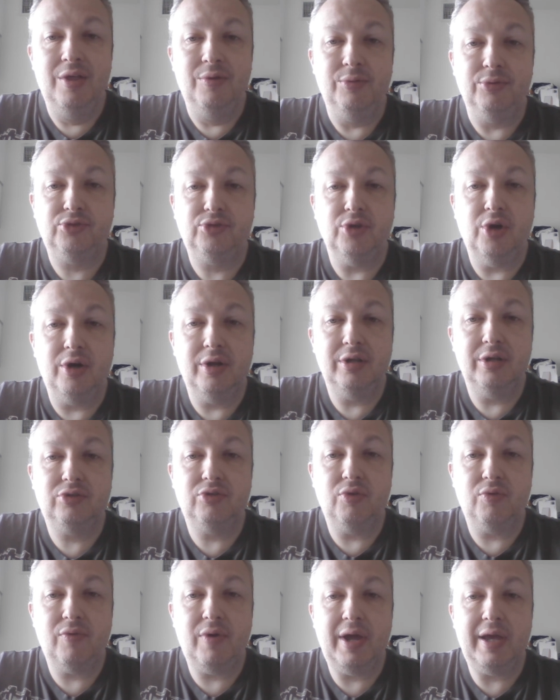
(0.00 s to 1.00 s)
We started
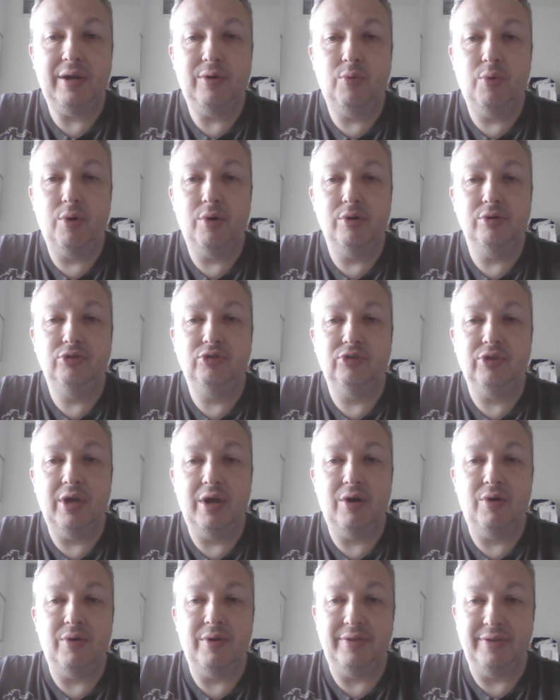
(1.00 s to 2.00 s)
to write words
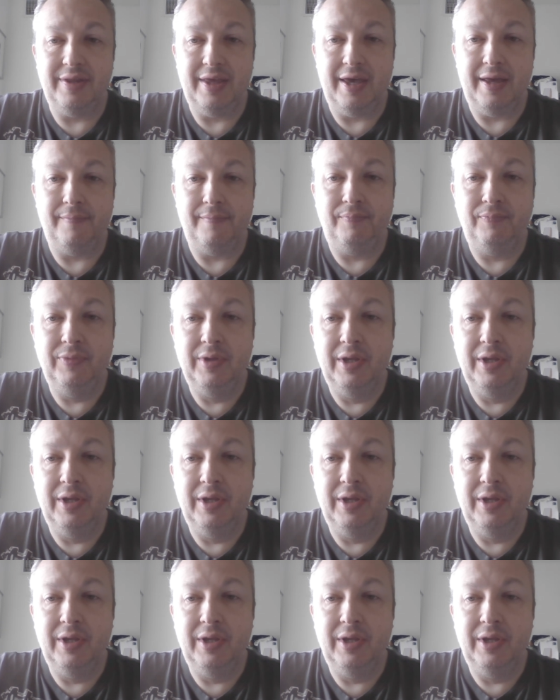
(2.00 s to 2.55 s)
there and then.